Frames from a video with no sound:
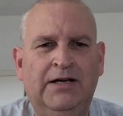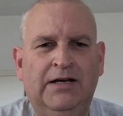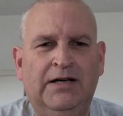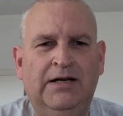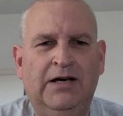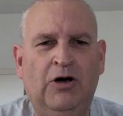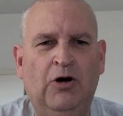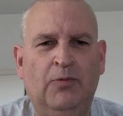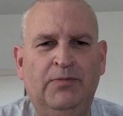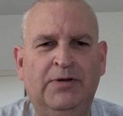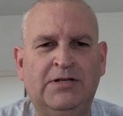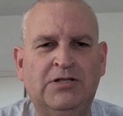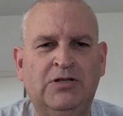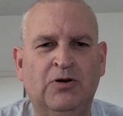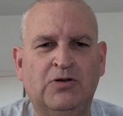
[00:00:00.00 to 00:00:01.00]
Uh, hope
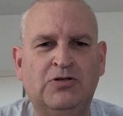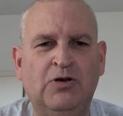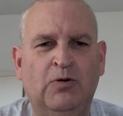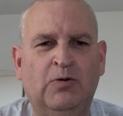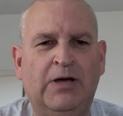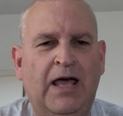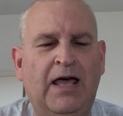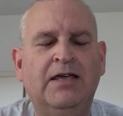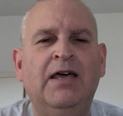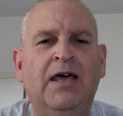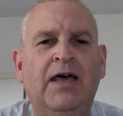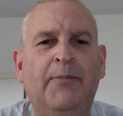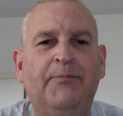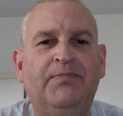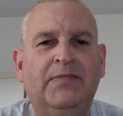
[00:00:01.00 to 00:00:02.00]
this looks okay.
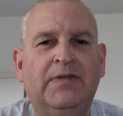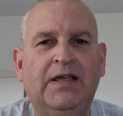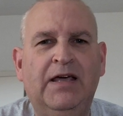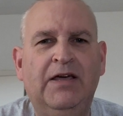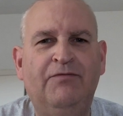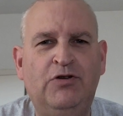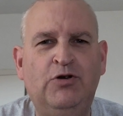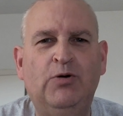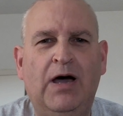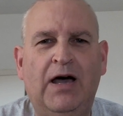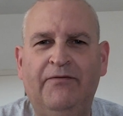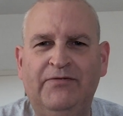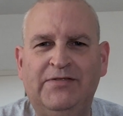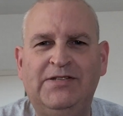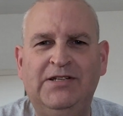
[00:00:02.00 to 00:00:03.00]
If you
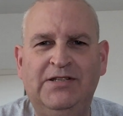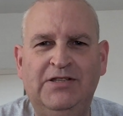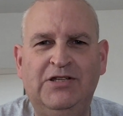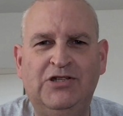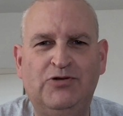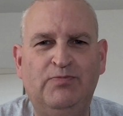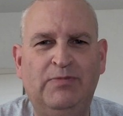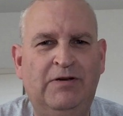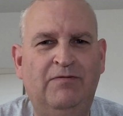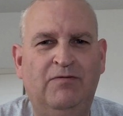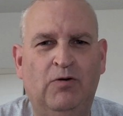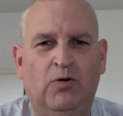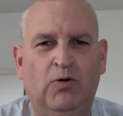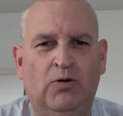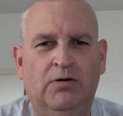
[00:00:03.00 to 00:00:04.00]
haven't seen this
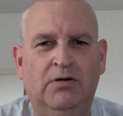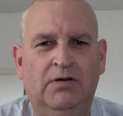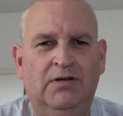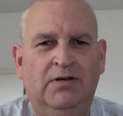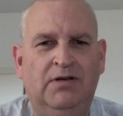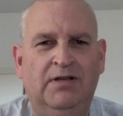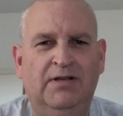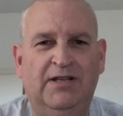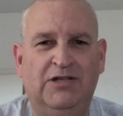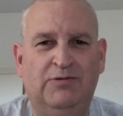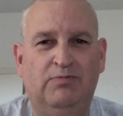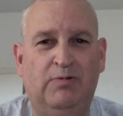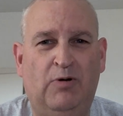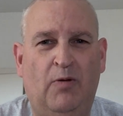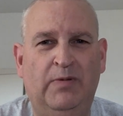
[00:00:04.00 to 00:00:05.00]
before, that's
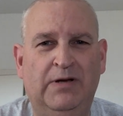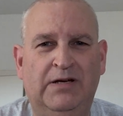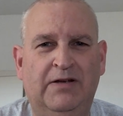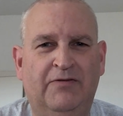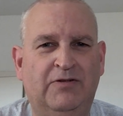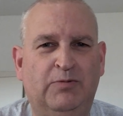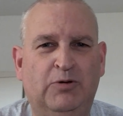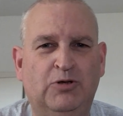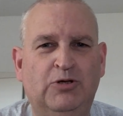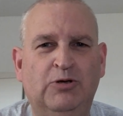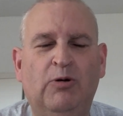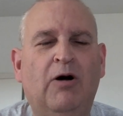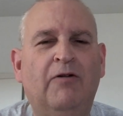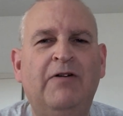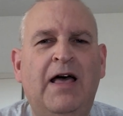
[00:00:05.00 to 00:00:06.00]
probably enough to put
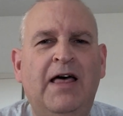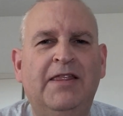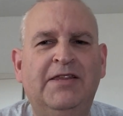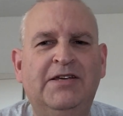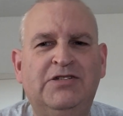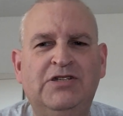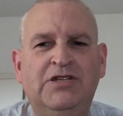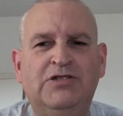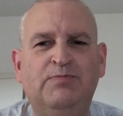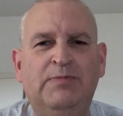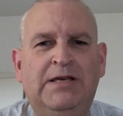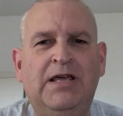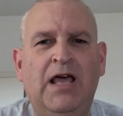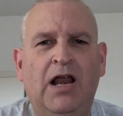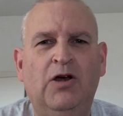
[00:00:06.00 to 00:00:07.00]
you off. This is
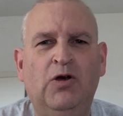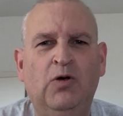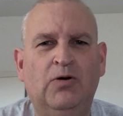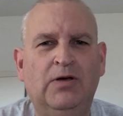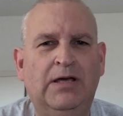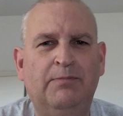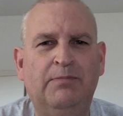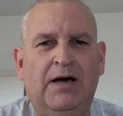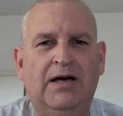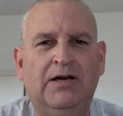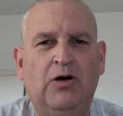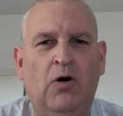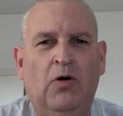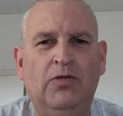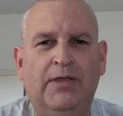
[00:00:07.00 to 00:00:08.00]
me looking
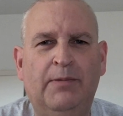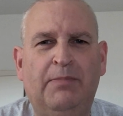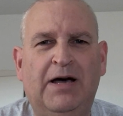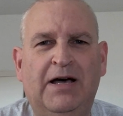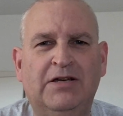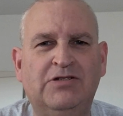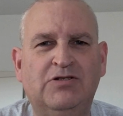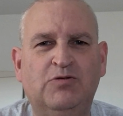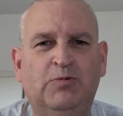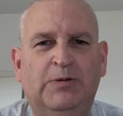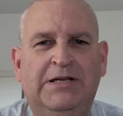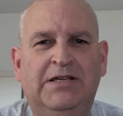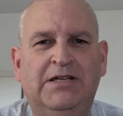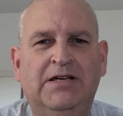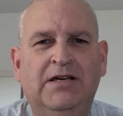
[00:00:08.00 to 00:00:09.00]
back on the past
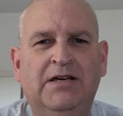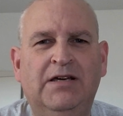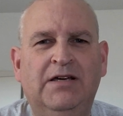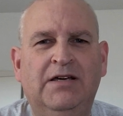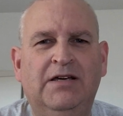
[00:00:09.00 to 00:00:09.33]
week